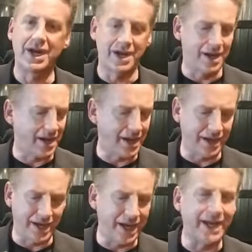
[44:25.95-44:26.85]
I, I,
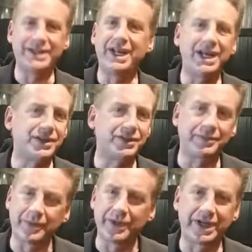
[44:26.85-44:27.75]
add days to my
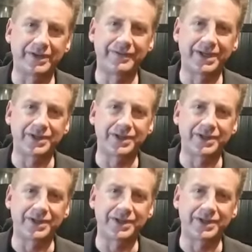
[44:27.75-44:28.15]
weekend events.